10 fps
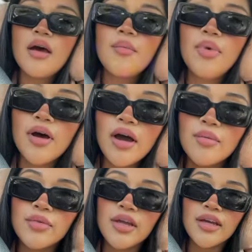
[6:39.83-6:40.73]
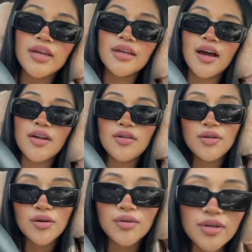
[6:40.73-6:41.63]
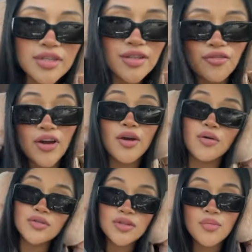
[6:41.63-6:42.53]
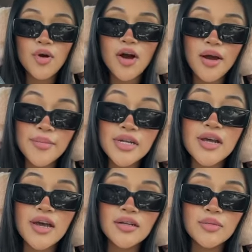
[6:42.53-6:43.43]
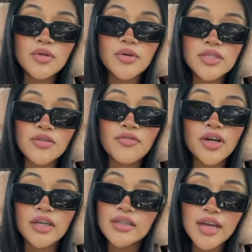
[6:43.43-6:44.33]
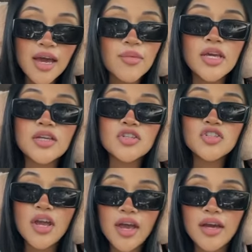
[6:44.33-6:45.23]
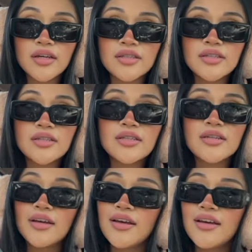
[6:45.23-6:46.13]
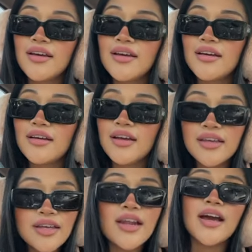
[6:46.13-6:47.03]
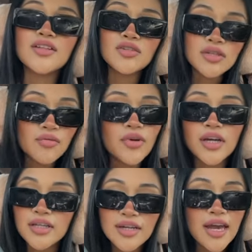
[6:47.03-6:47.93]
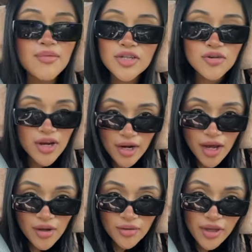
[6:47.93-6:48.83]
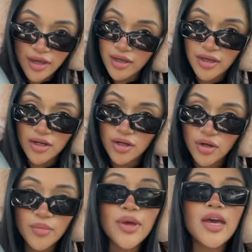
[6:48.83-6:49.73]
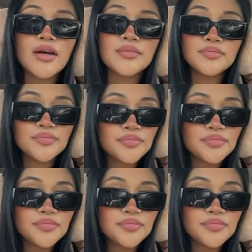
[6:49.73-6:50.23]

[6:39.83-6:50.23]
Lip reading: But I'm like, I don't know, because if I go to the mall, I'm gonna end up doing some fucking damage and I cannot do some fucking damage right now. Like, no ma'am.